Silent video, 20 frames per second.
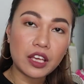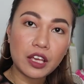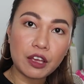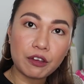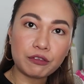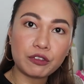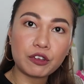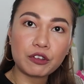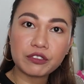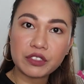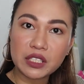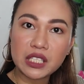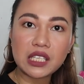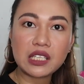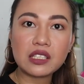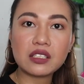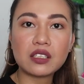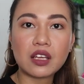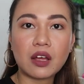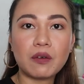if you've
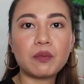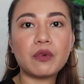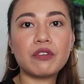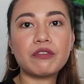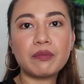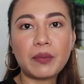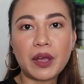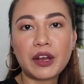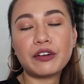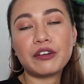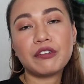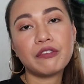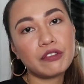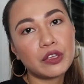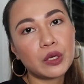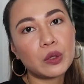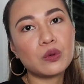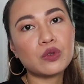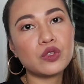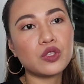seen some of my
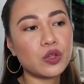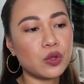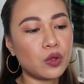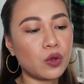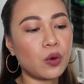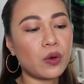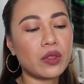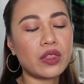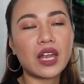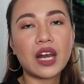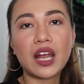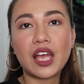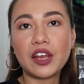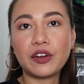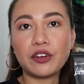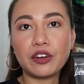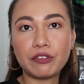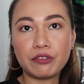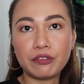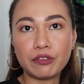reviews, you know that
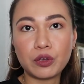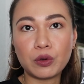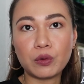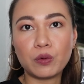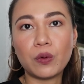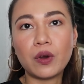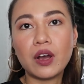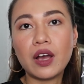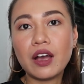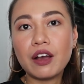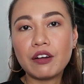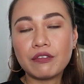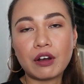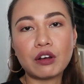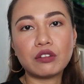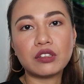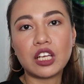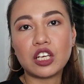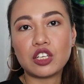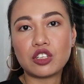I review
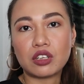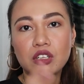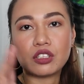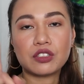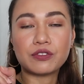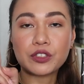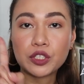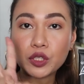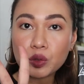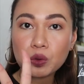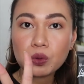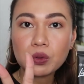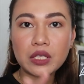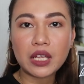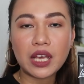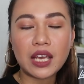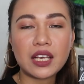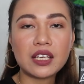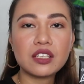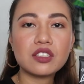foundations for 2
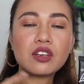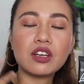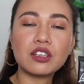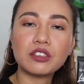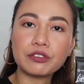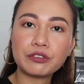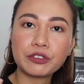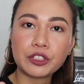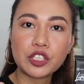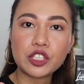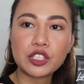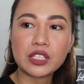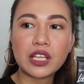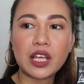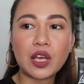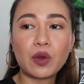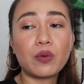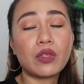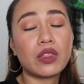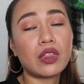days. On the first
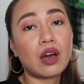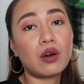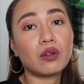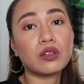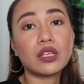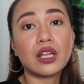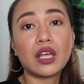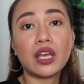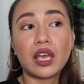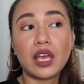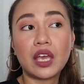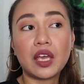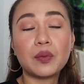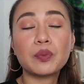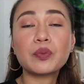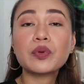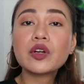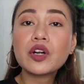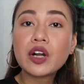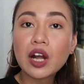day without a
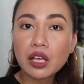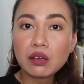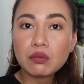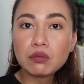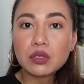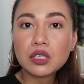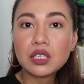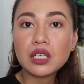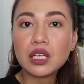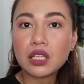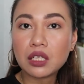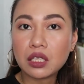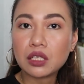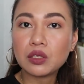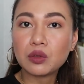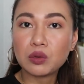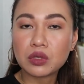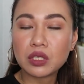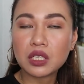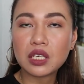primer and
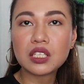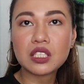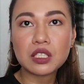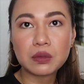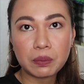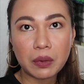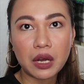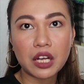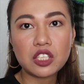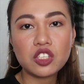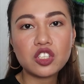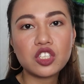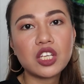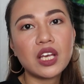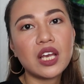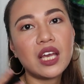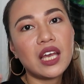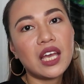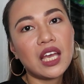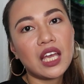then using a
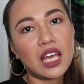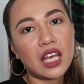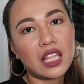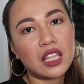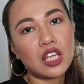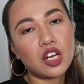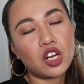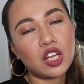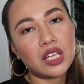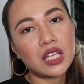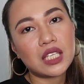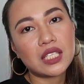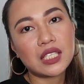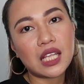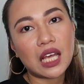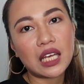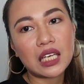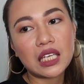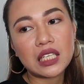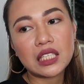sponge, and then on the
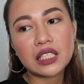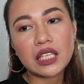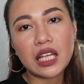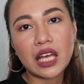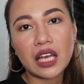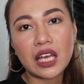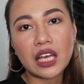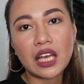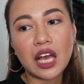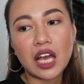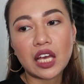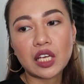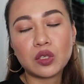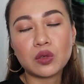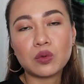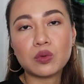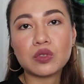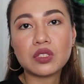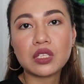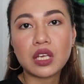second day I
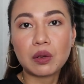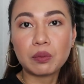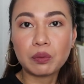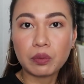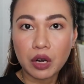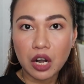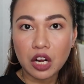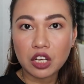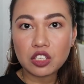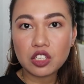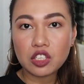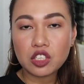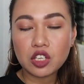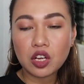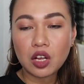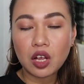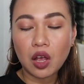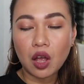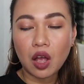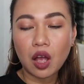use a
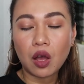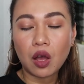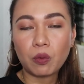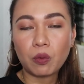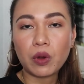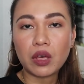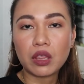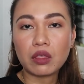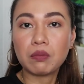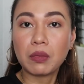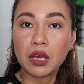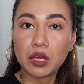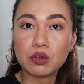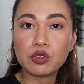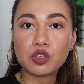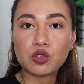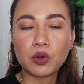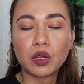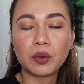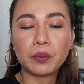brush with my
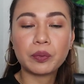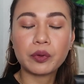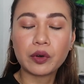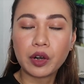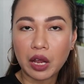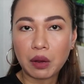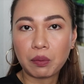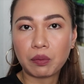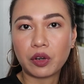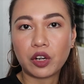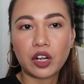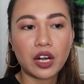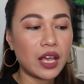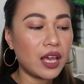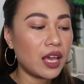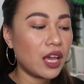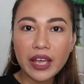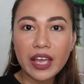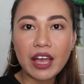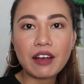usual primer.
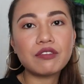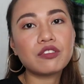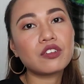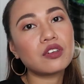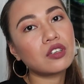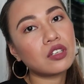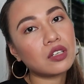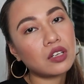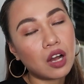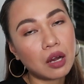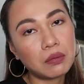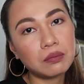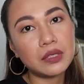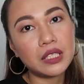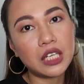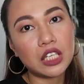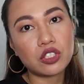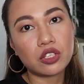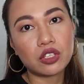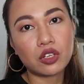I have
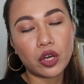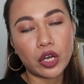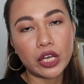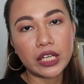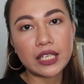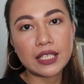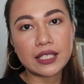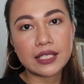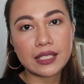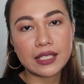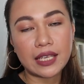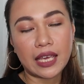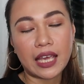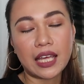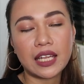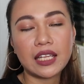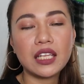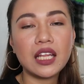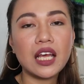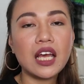combination oily
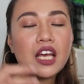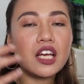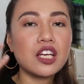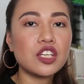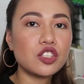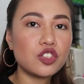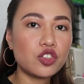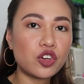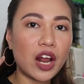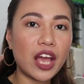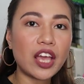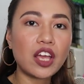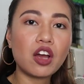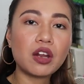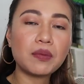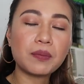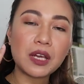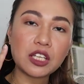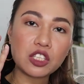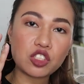skin, dry
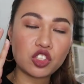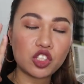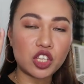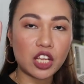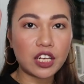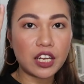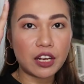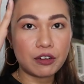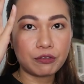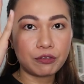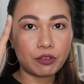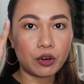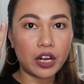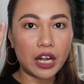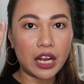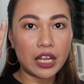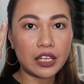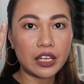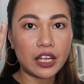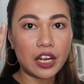on my chin and
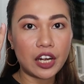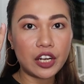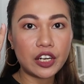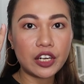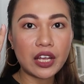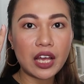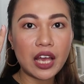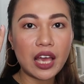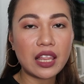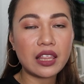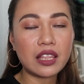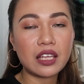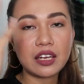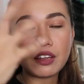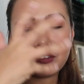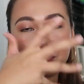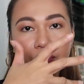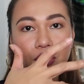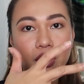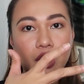forehead area, and
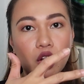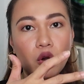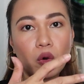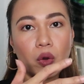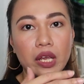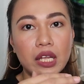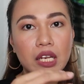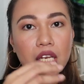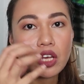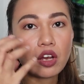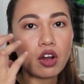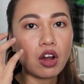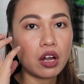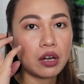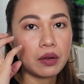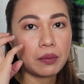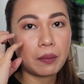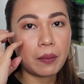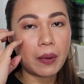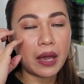then I'm very oily
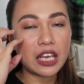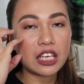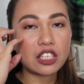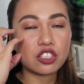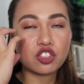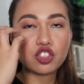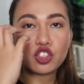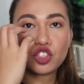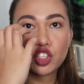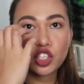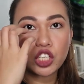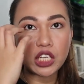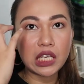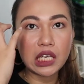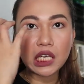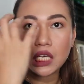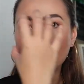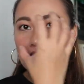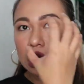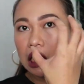on my
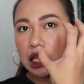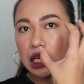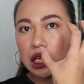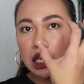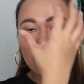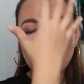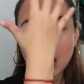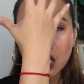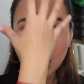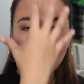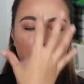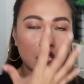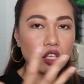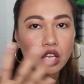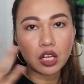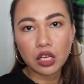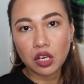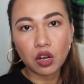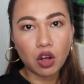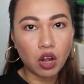cheek
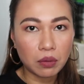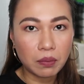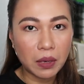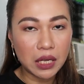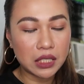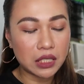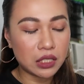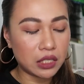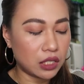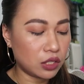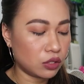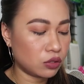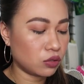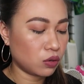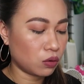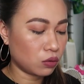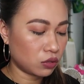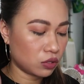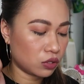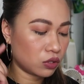and then on my
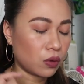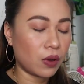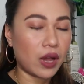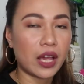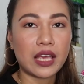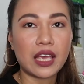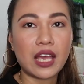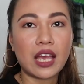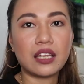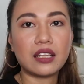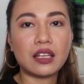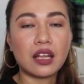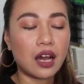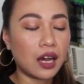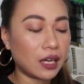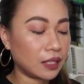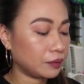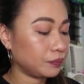T-zone. So ayan,